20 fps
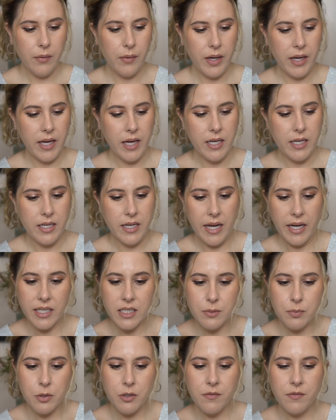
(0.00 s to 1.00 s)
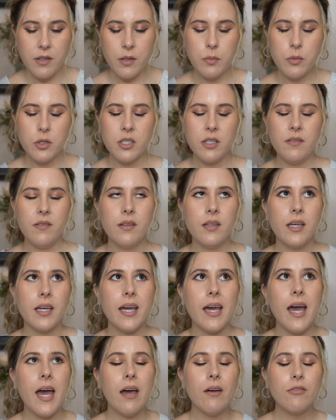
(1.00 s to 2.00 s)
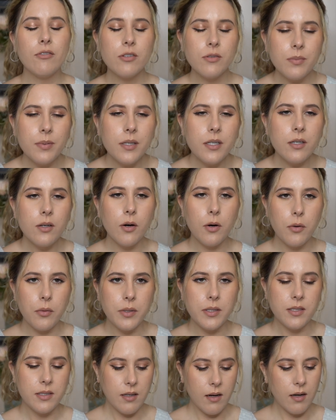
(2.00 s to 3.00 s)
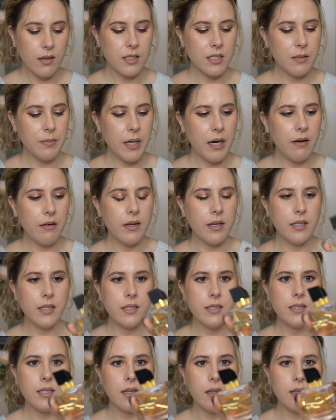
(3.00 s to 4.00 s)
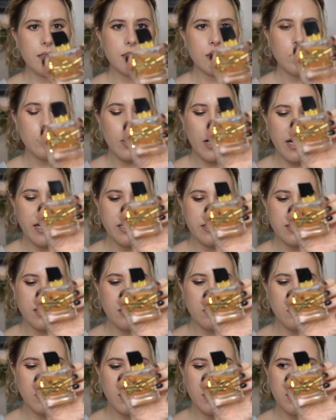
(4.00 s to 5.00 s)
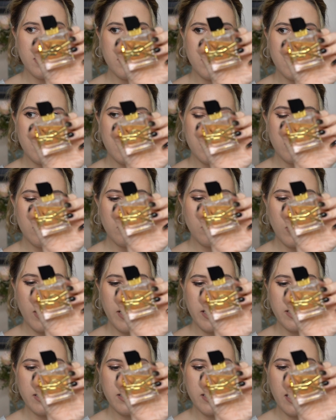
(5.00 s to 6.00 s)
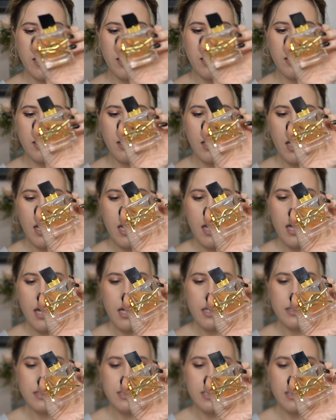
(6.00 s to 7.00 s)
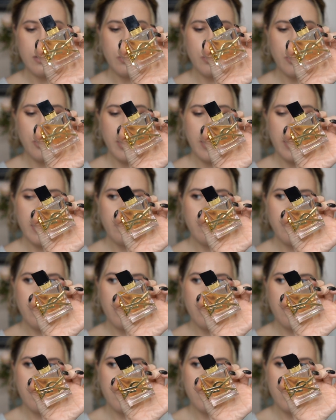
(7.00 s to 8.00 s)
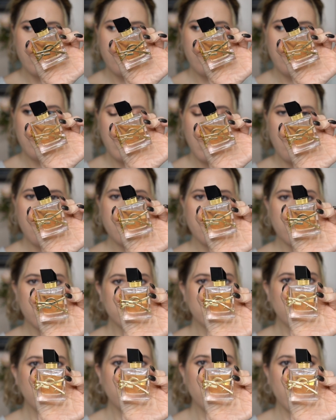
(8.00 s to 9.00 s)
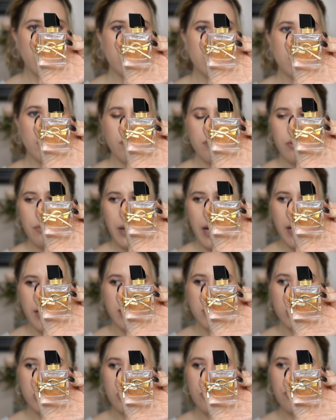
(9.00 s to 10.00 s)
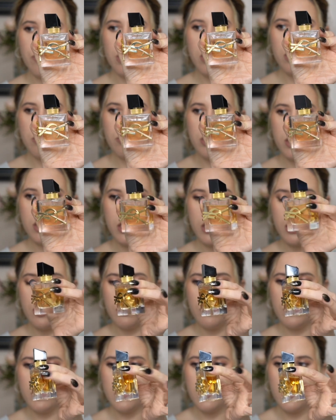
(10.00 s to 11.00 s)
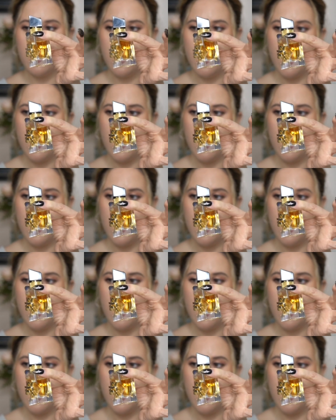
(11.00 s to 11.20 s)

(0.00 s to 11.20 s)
Okay, and next perfume, which I feel like everybody always talks about, is this YSL one. This is the YSL Libre perfume. First off, I love the packaging, really, really cute.